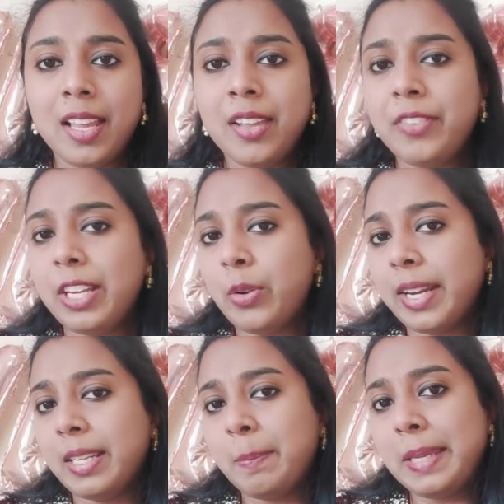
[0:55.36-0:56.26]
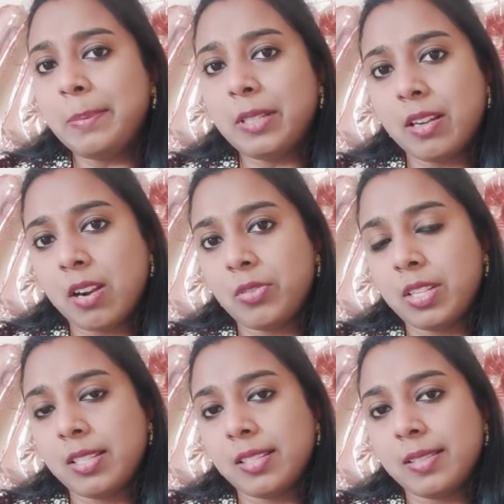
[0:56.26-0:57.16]
If we look at the people around
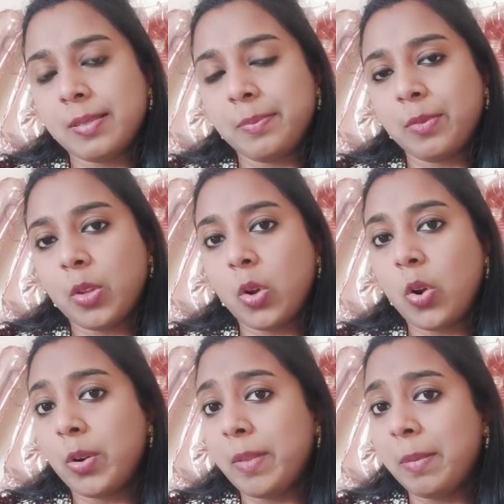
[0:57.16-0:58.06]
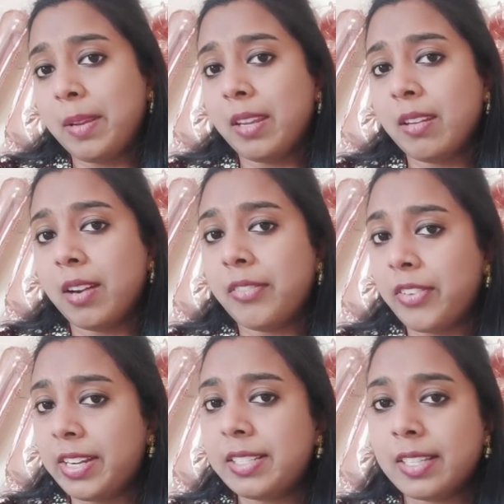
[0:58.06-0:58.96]
us or maybe our
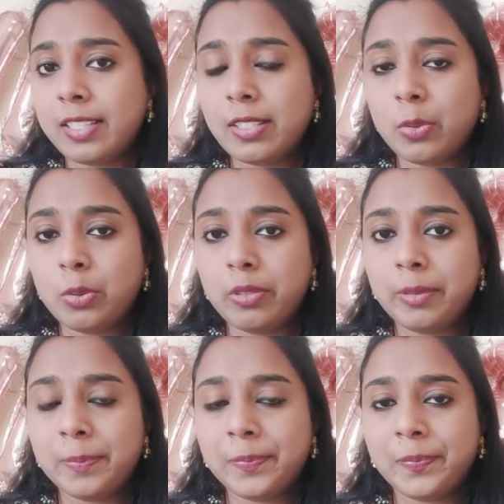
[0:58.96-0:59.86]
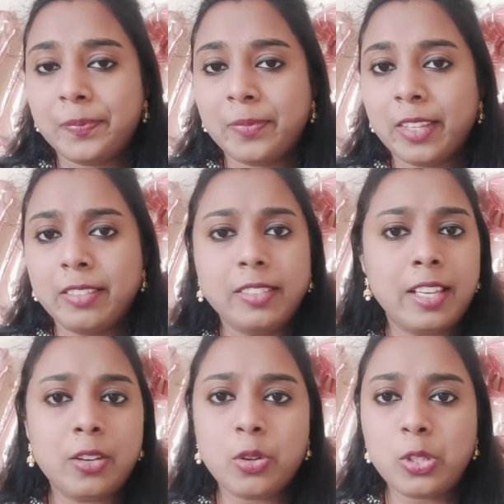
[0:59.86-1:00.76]
friends at school,
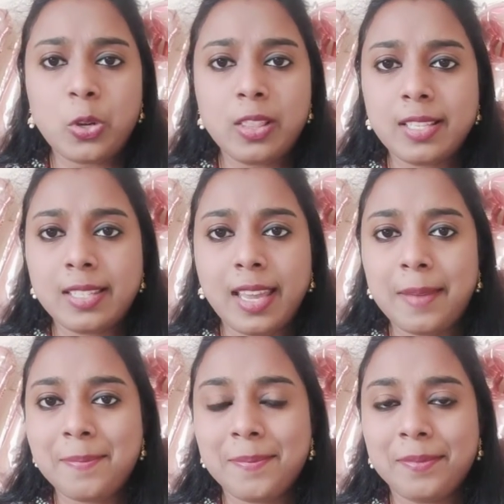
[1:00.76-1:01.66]
they're not all the same.